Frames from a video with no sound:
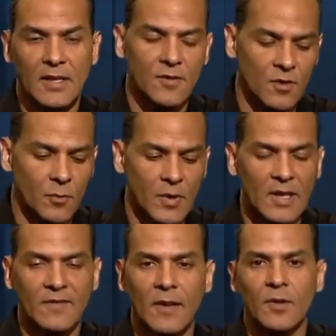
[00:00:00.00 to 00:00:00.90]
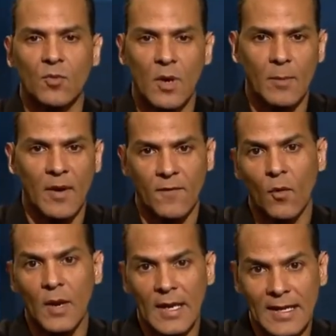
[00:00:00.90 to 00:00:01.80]
that's going to play 720 by
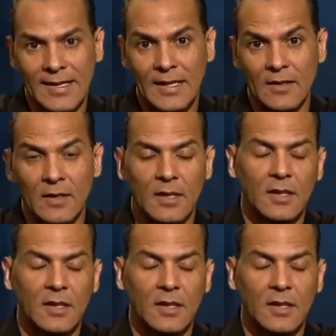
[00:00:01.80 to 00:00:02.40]
480.